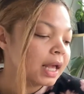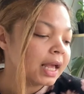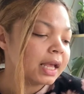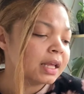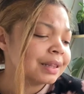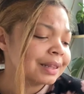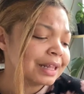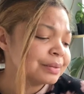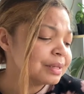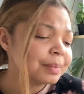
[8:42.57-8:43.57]
And
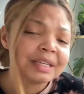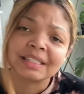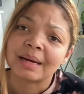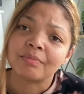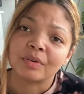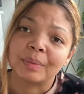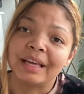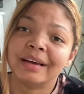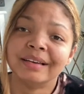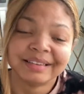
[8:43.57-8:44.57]
that was a big step for
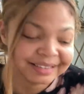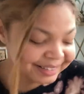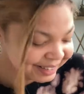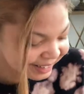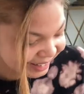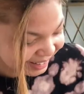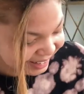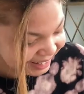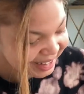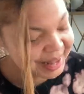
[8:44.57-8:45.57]
me.
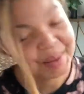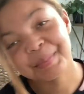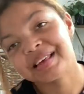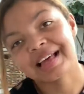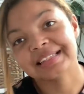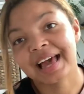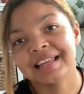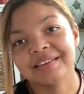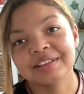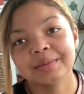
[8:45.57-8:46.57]
But yes, I
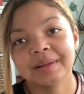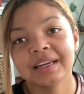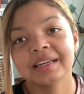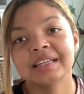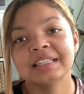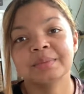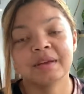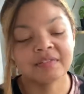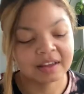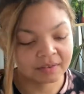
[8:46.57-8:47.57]
love this plant. It is my
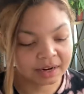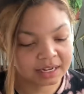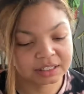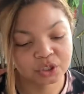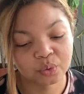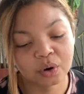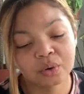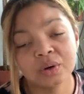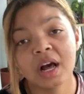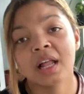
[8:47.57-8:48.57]
favorite. It's
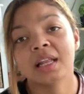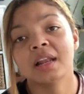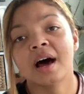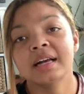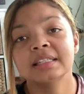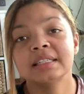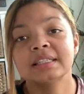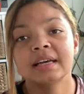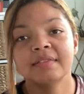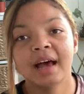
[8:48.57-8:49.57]
grown a lot since
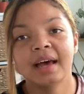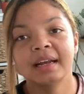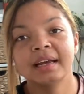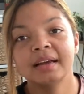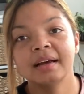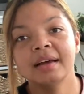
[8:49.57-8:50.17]
I've had it.